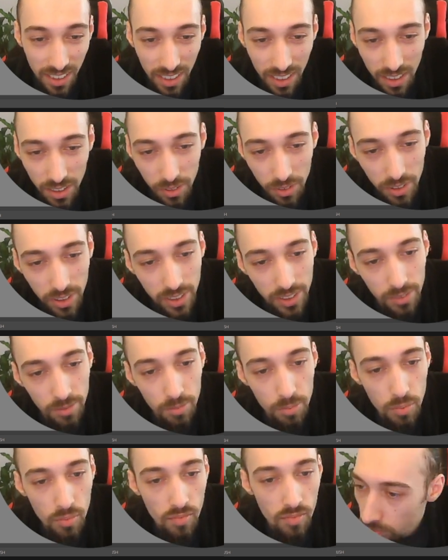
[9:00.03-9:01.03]
at it, right?
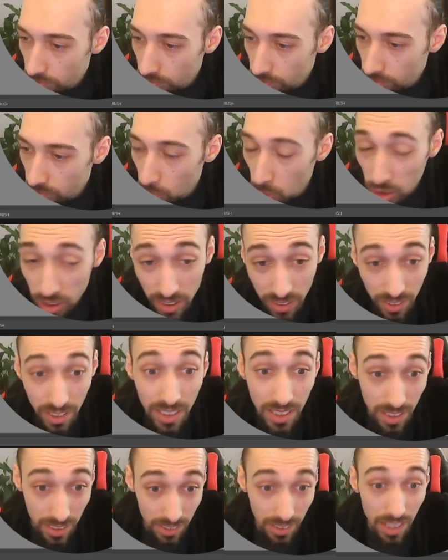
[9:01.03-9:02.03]
But
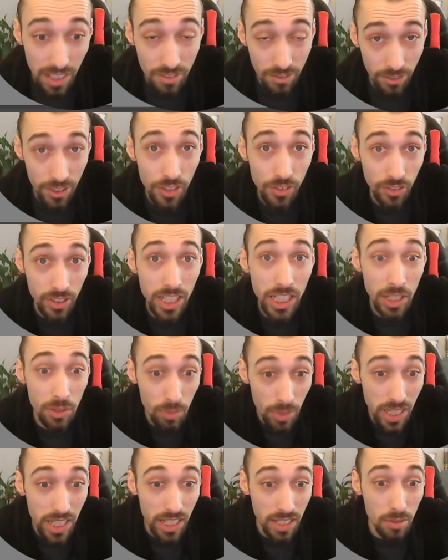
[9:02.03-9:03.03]
it is a
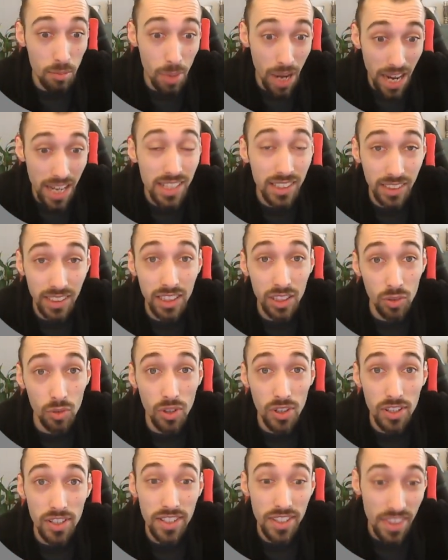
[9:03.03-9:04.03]
15-minute painting,
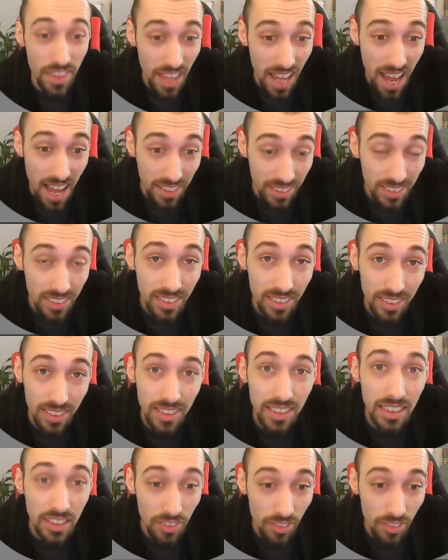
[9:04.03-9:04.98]
right? That is